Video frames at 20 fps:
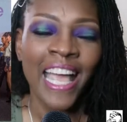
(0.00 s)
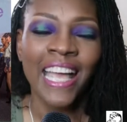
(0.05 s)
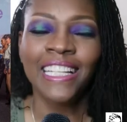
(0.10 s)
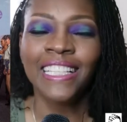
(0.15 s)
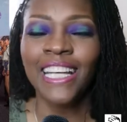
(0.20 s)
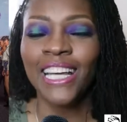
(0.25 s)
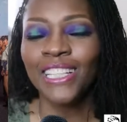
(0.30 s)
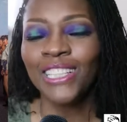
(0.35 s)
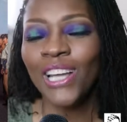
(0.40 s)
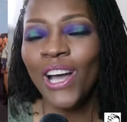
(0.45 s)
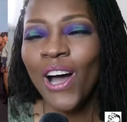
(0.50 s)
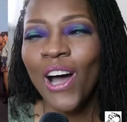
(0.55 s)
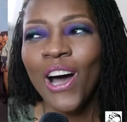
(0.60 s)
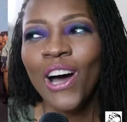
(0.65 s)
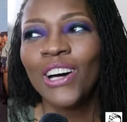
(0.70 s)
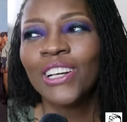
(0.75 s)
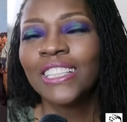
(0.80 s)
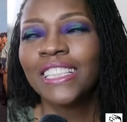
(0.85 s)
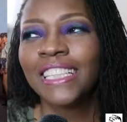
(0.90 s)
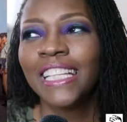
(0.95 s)
Now,
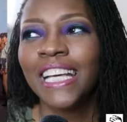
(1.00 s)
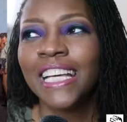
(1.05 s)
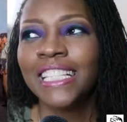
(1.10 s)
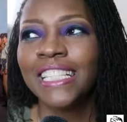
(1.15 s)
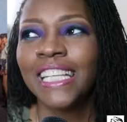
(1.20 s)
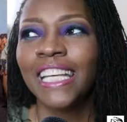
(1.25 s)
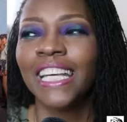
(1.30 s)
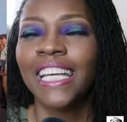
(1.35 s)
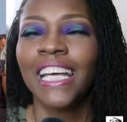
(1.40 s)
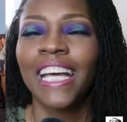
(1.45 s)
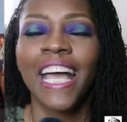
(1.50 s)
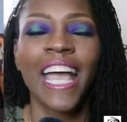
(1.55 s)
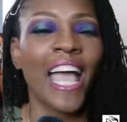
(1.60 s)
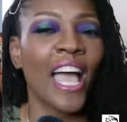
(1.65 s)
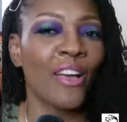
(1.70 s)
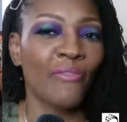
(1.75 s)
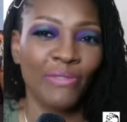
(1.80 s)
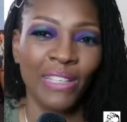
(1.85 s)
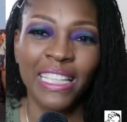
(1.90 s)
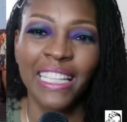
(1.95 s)
y'all, this here
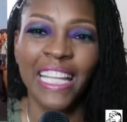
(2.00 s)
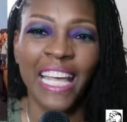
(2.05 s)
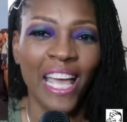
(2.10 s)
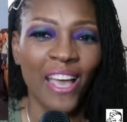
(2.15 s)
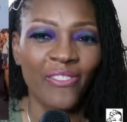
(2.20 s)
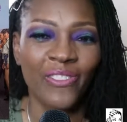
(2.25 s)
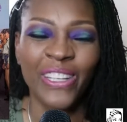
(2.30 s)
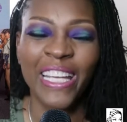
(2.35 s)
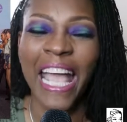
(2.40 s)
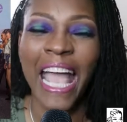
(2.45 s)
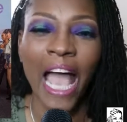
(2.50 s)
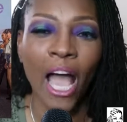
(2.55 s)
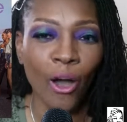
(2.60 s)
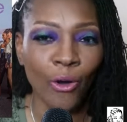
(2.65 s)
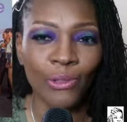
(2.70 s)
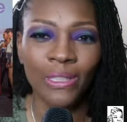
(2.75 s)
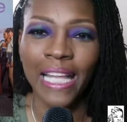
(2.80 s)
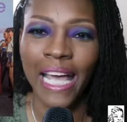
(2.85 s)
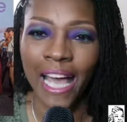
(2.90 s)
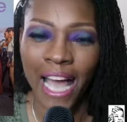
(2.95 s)
had me laughing
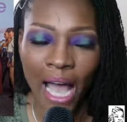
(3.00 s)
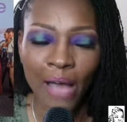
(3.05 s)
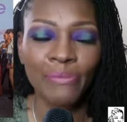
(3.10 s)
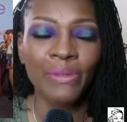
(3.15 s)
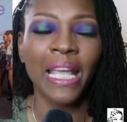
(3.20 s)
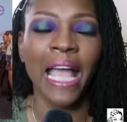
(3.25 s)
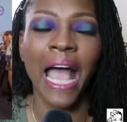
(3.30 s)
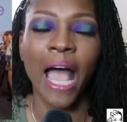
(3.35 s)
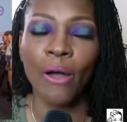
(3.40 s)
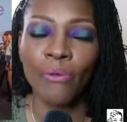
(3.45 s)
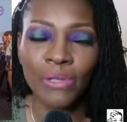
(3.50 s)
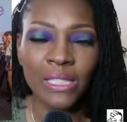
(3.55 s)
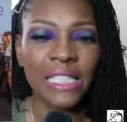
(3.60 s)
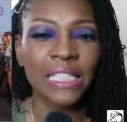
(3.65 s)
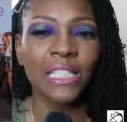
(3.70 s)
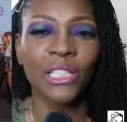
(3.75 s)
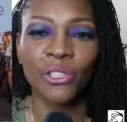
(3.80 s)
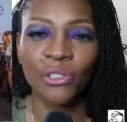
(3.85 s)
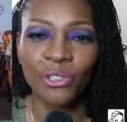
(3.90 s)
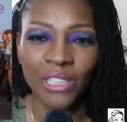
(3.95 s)
out loud. I mean, I was
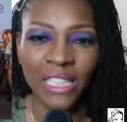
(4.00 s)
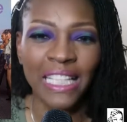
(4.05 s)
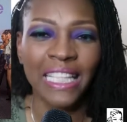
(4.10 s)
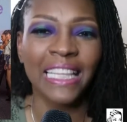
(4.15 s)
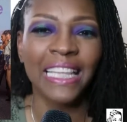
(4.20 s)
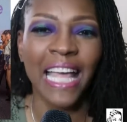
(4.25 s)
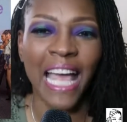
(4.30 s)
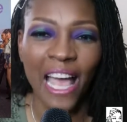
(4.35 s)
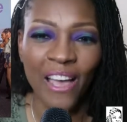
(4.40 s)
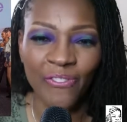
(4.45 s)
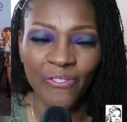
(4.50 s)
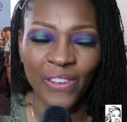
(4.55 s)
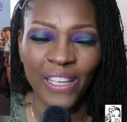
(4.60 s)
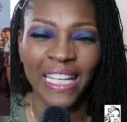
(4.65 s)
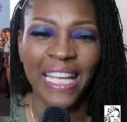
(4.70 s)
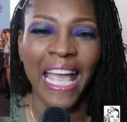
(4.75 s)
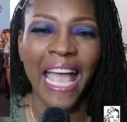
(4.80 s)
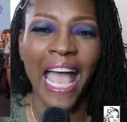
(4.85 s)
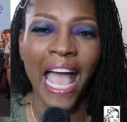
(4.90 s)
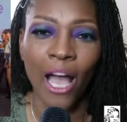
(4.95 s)
literally
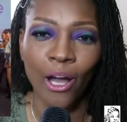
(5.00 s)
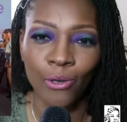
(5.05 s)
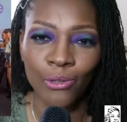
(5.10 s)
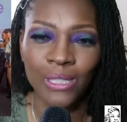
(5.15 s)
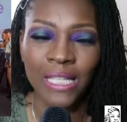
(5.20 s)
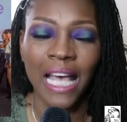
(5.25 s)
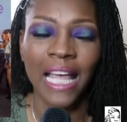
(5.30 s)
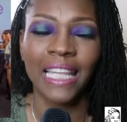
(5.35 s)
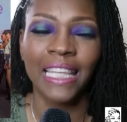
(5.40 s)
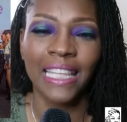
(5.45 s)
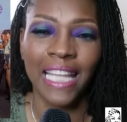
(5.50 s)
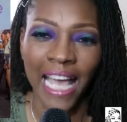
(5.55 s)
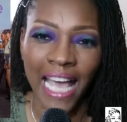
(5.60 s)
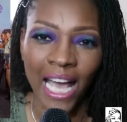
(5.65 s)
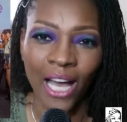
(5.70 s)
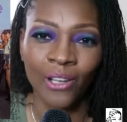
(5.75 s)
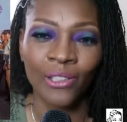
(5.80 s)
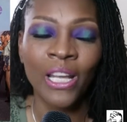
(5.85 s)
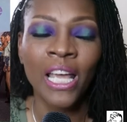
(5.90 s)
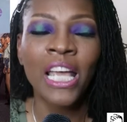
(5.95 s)
laughing out
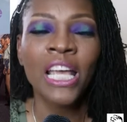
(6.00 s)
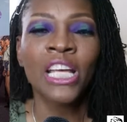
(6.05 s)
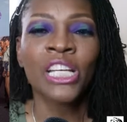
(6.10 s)
loud.